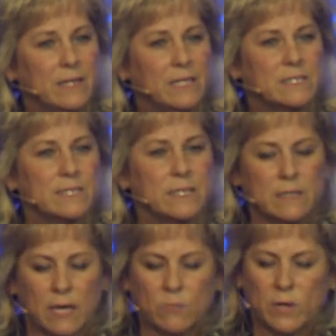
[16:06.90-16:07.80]
See,
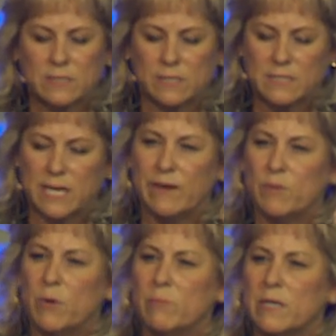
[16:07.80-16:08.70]
God wants us to have a
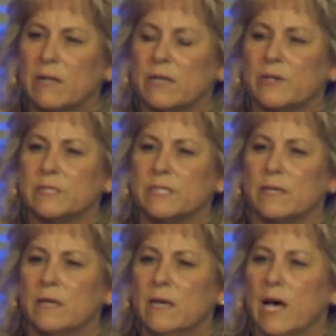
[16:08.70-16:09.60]
moment of
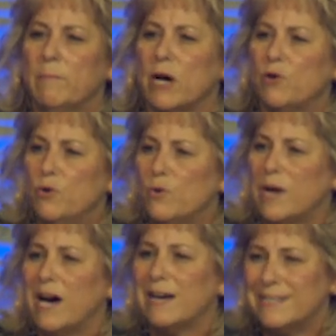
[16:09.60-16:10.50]
clarity about who
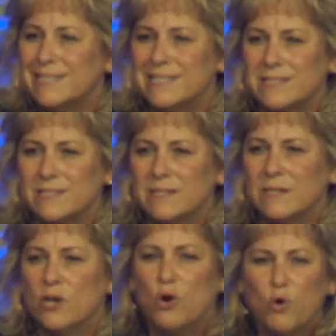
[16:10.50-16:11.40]
God is,
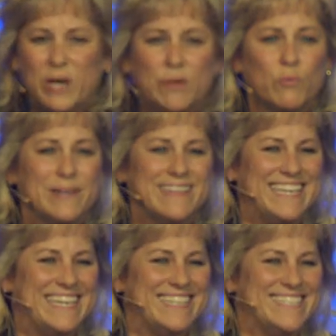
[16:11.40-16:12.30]
who He
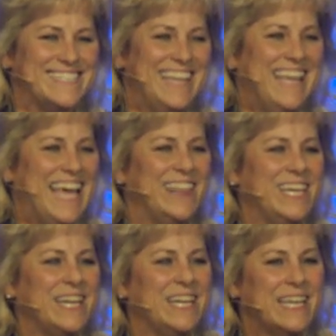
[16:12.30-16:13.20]
really is. And
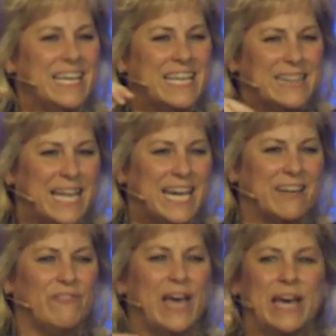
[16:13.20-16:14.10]
then, in light
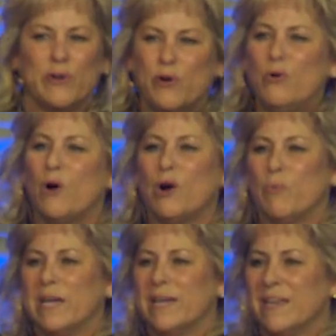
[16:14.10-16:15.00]
of that, who are
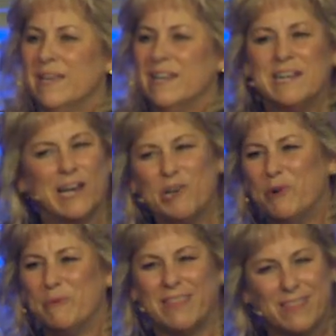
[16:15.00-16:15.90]
we? Not
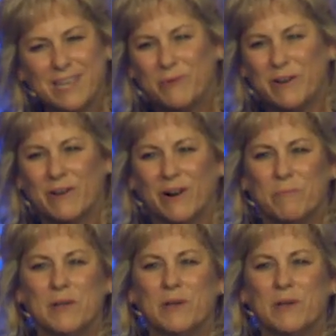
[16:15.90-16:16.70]
who we think we are, but